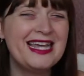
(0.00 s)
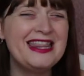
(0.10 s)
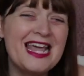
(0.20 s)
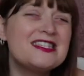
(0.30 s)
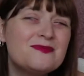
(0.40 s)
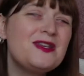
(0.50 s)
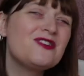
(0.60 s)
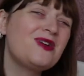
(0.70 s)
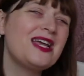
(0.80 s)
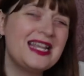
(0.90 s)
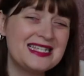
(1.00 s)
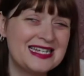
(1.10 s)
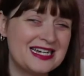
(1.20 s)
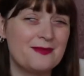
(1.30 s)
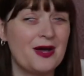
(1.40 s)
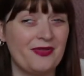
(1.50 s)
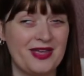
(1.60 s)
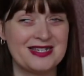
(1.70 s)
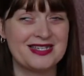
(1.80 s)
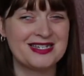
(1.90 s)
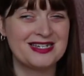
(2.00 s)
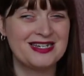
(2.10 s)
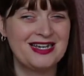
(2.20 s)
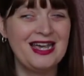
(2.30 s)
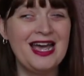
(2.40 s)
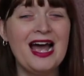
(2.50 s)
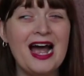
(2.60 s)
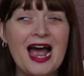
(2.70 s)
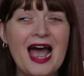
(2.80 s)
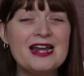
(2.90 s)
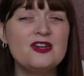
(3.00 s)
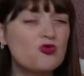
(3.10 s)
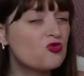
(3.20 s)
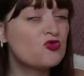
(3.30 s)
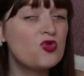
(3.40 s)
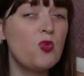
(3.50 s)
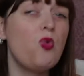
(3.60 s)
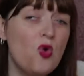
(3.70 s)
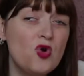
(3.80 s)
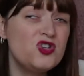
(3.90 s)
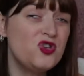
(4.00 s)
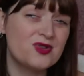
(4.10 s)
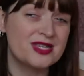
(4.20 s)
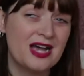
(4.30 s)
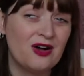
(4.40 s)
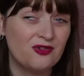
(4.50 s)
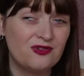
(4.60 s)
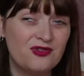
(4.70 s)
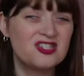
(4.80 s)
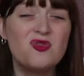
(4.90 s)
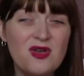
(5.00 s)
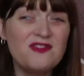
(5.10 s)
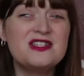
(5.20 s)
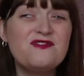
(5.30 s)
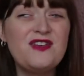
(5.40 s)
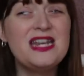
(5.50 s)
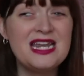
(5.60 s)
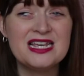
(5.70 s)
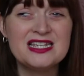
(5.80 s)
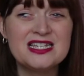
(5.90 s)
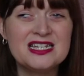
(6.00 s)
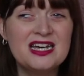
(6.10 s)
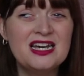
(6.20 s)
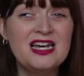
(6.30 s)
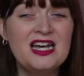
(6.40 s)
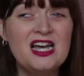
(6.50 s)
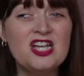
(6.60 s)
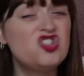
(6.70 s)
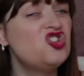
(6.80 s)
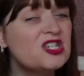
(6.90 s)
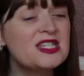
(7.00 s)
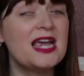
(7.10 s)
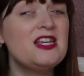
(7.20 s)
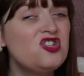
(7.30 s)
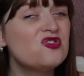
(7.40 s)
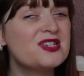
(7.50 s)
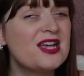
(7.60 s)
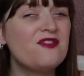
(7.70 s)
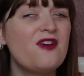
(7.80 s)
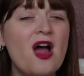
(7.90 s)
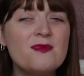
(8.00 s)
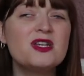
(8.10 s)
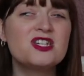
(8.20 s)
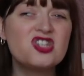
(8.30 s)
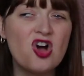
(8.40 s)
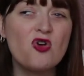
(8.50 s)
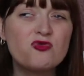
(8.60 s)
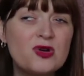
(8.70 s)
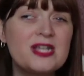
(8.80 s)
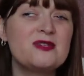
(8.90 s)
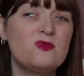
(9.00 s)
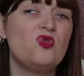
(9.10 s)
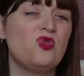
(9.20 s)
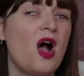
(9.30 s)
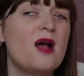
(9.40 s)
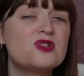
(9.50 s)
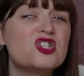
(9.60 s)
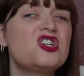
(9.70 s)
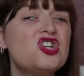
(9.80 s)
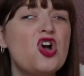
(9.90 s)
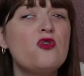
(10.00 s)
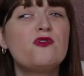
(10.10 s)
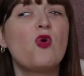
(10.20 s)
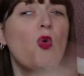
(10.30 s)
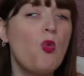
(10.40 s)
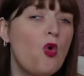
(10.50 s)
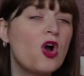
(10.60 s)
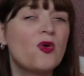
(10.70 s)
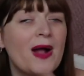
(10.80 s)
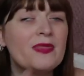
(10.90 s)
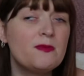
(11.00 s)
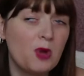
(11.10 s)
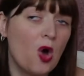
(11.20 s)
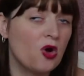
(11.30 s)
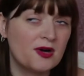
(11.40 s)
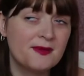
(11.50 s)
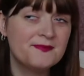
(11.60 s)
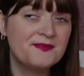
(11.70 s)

Let's be realistic about this. And reward yourself. So if it's fitness, just say to yourself, I'm gonna start off really small. I'm just gonna go for a walk around the block.